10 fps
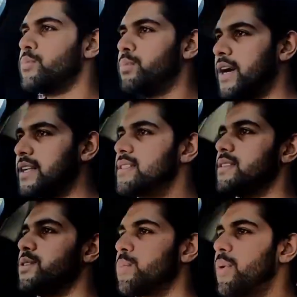But
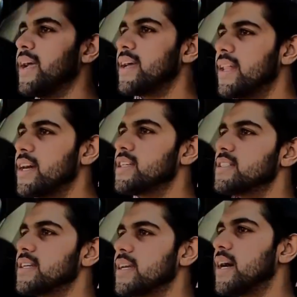you're buying a
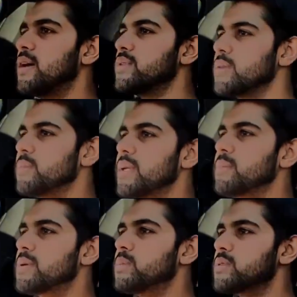luxury car with the
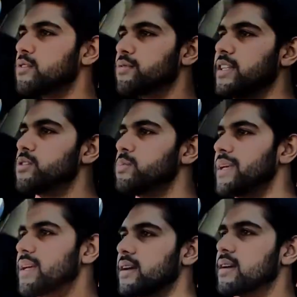main purpose of it
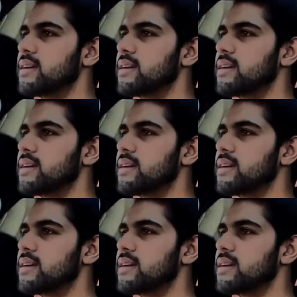being